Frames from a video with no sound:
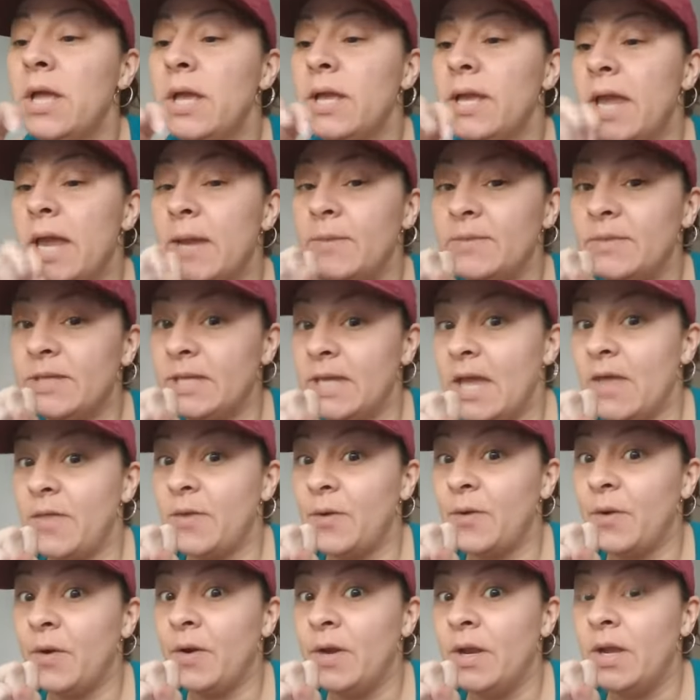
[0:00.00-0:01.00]
came
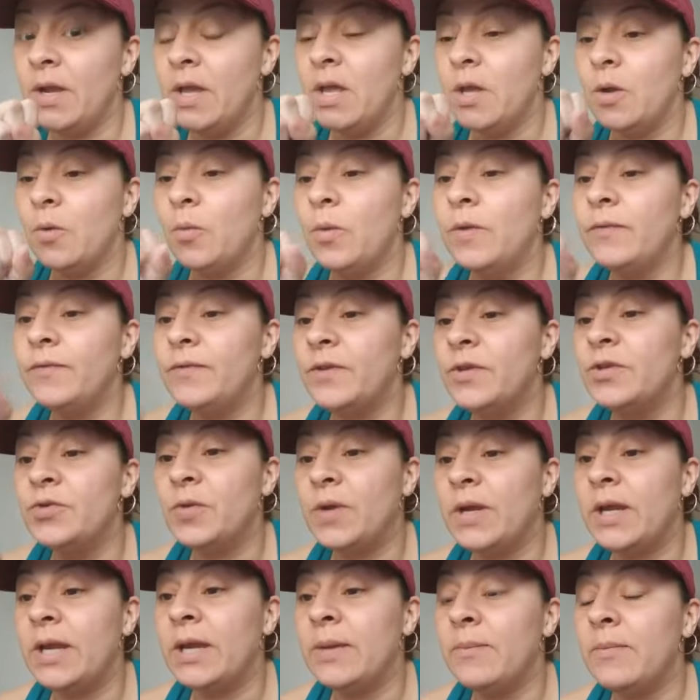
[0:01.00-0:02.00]
together with the
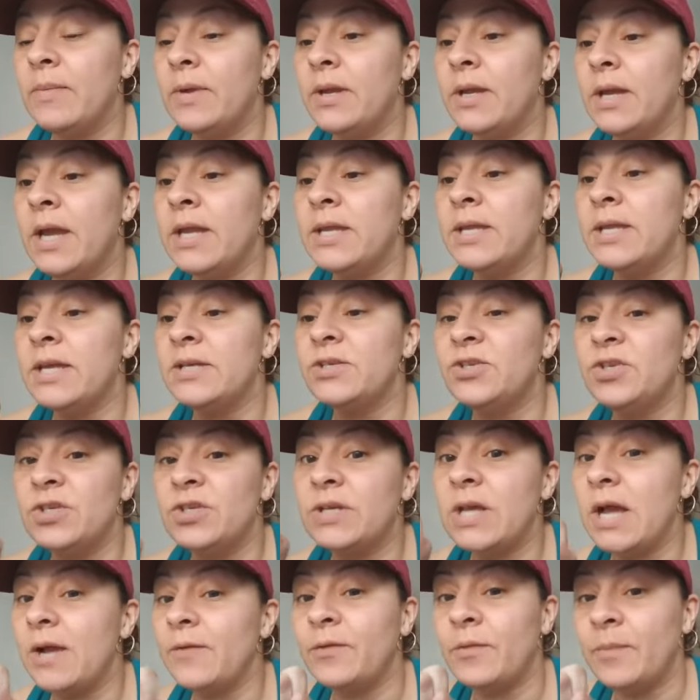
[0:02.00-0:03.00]
dream, and that's
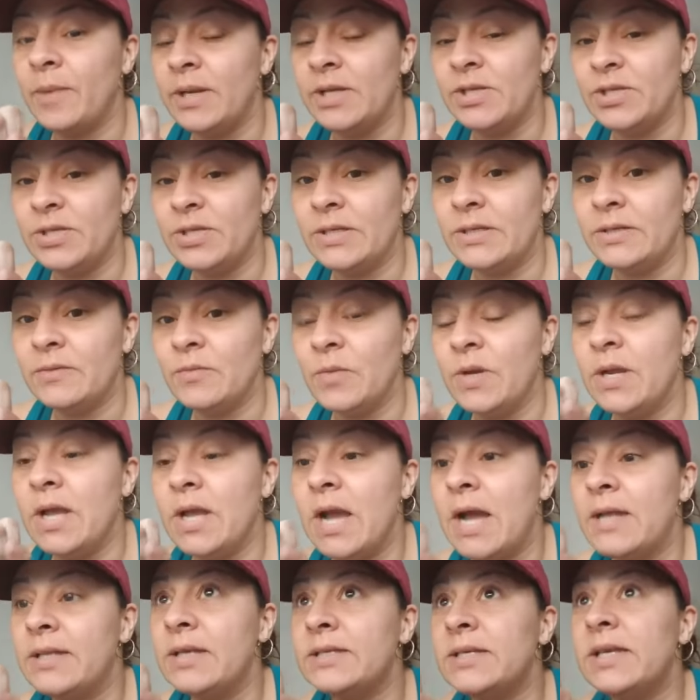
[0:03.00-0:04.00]
just confirmation. When
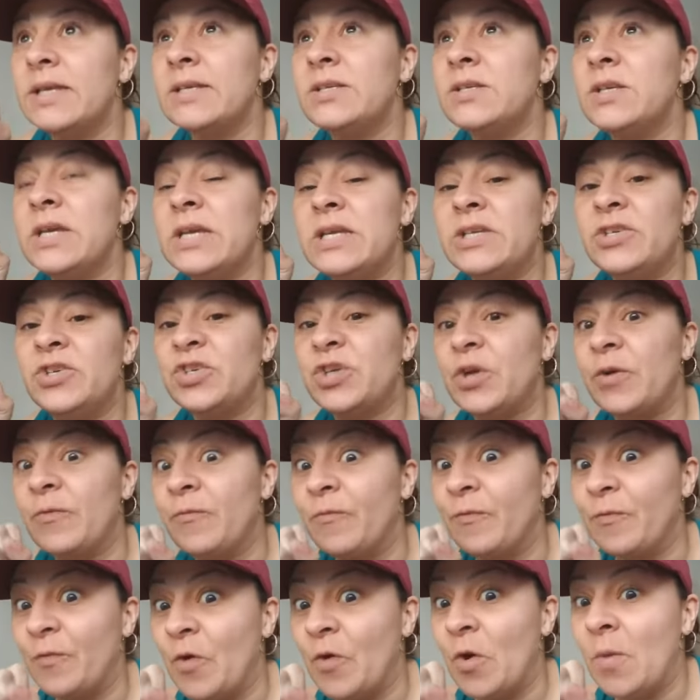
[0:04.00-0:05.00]
God does that, he's just
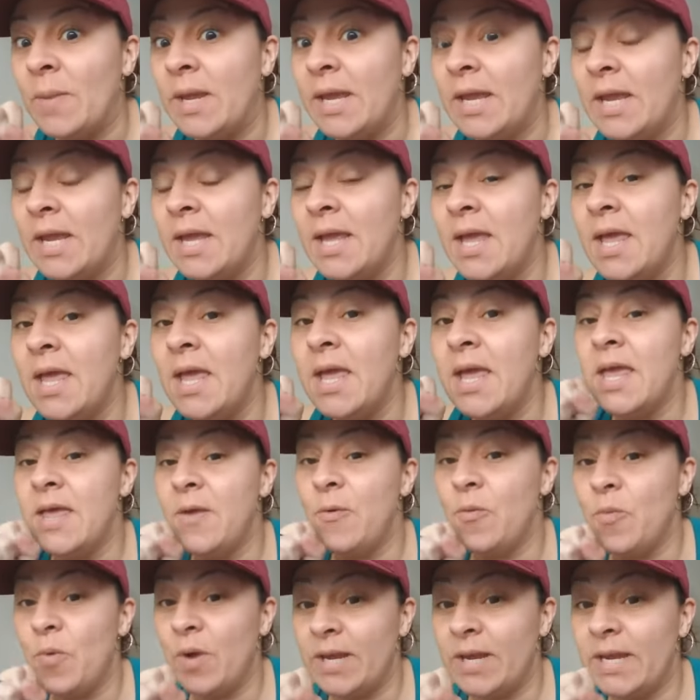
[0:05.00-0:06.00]
confirming
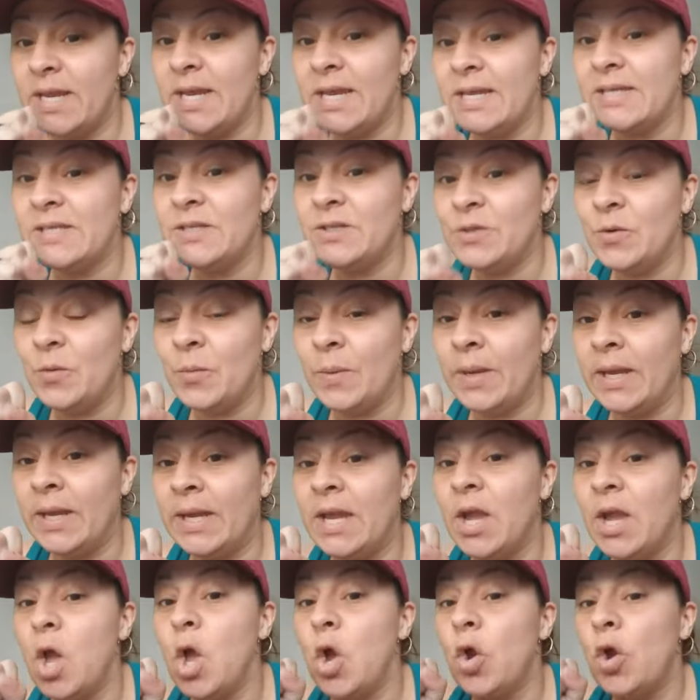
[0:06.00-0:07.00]
what he is
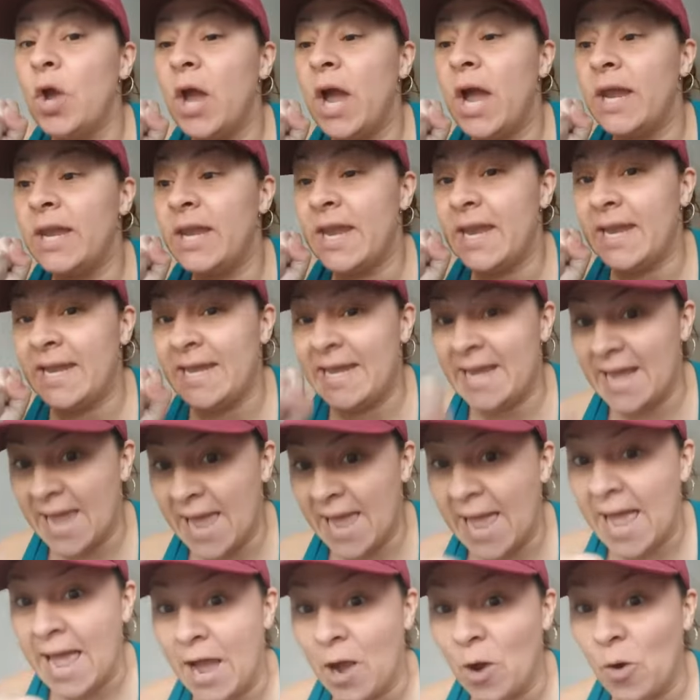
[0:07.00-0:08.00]
doing on the
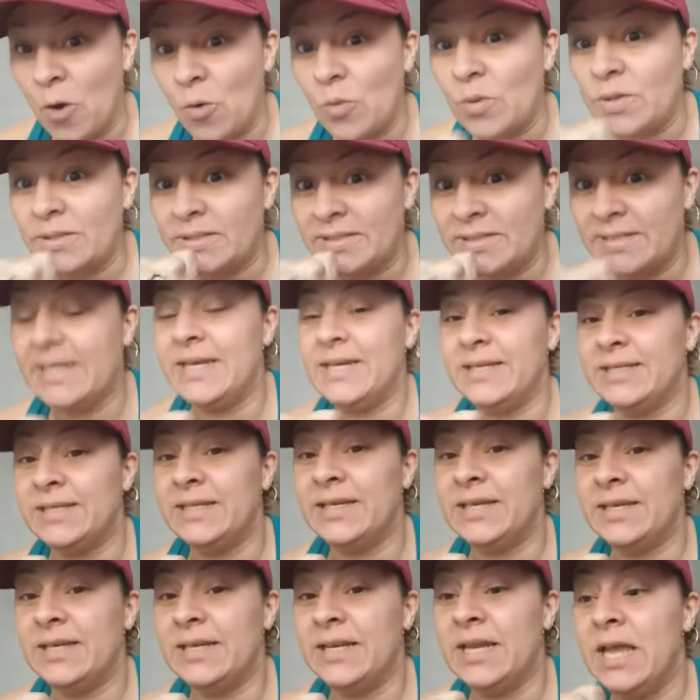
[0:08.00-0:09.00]
now
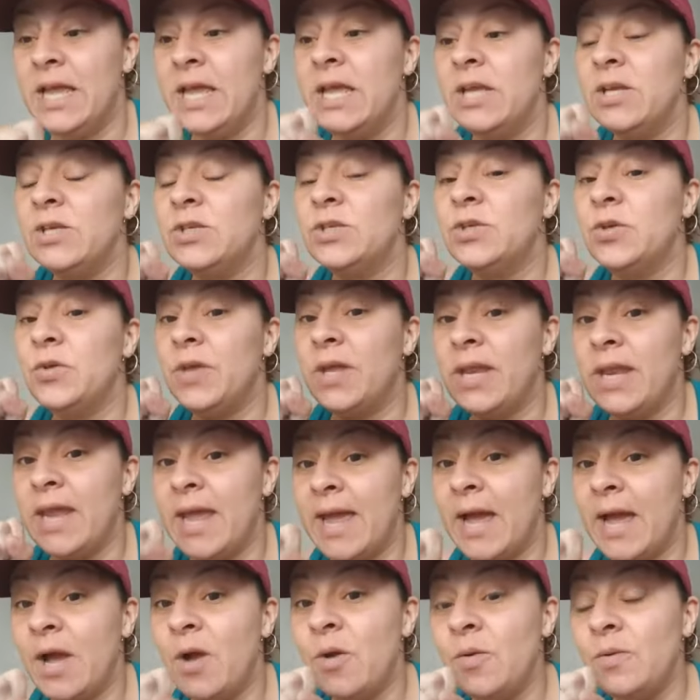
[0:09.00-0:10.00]
season. So the
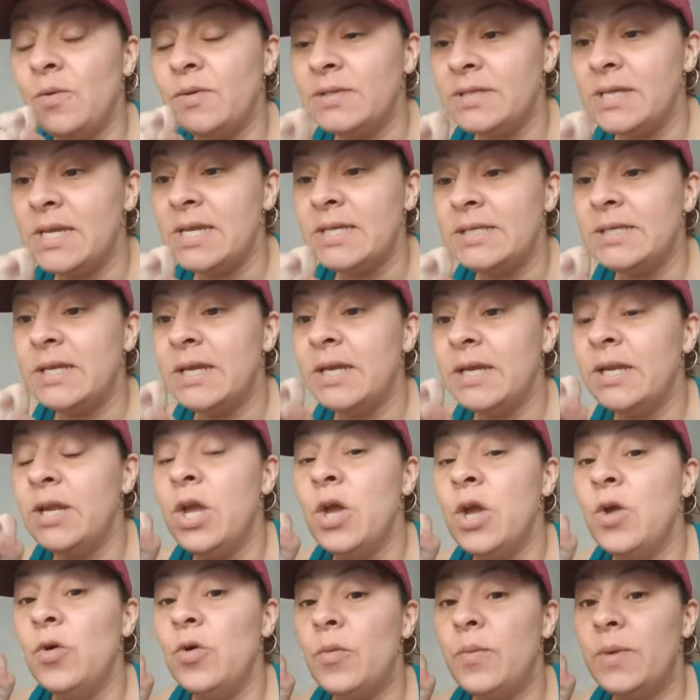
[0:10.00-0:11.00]
now season
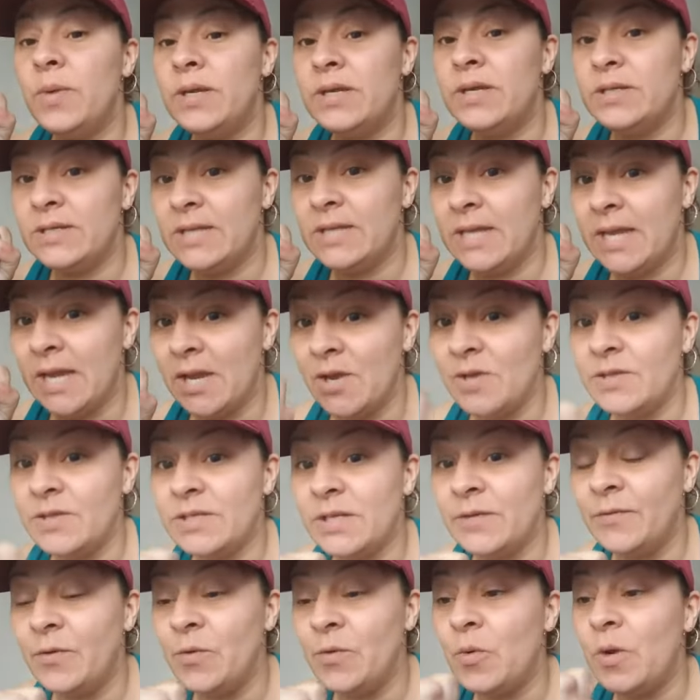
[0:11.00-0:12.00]
will be to get
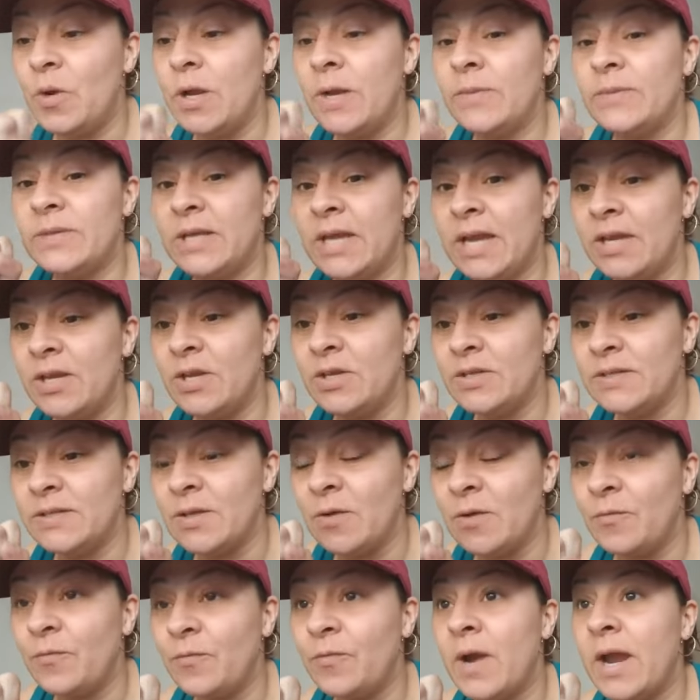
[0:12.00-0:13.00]
yourself equipped, get
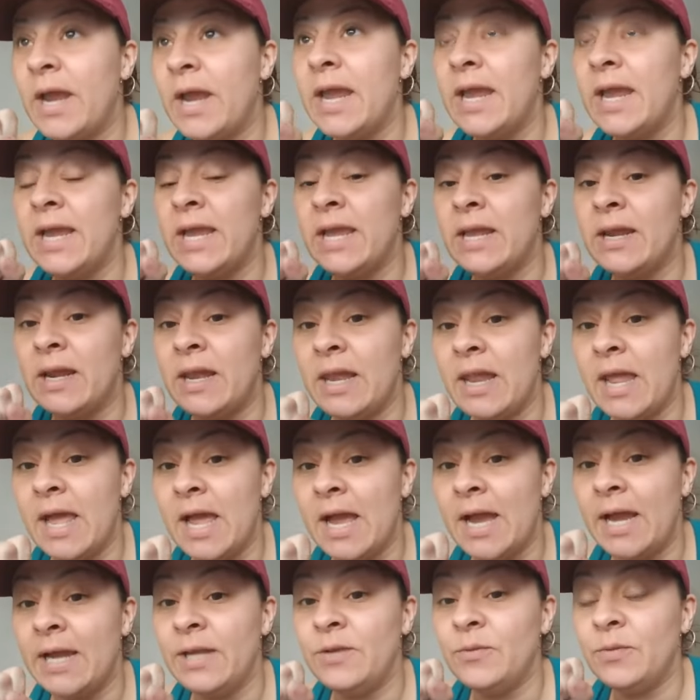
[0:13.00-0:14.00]
yourself right, and get
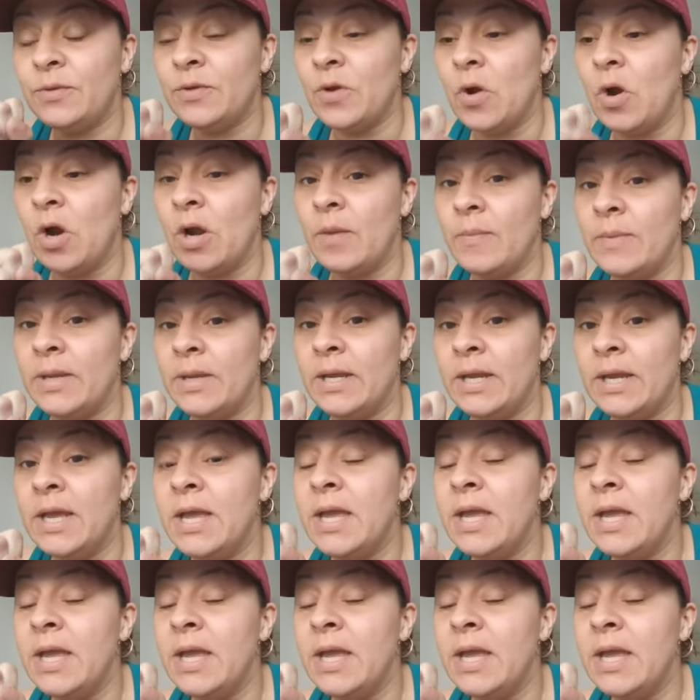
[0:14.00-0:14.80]
aligned with the army.